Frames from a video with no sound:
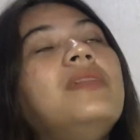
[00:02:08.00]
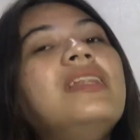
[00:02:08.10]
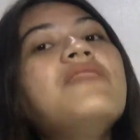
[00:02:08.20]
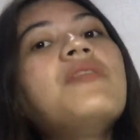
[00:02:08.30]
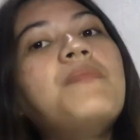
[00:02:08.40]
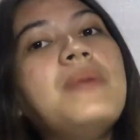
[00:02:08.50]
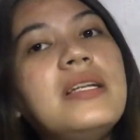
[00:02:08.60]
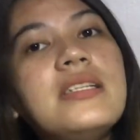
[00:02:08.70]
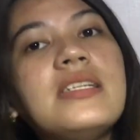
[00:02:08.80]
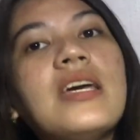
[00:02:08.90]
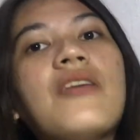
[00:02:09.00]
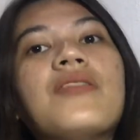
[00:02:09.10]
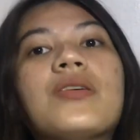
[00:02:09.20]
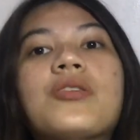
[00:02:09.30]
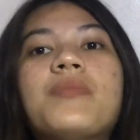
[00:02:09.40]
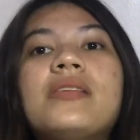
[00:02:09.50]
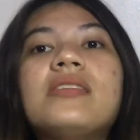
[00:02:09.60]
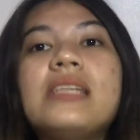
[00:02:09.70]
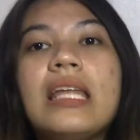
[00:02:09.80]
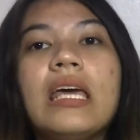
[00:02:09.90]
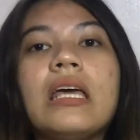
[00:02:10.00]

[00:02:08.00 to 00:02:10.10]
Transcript: livability of an urban city.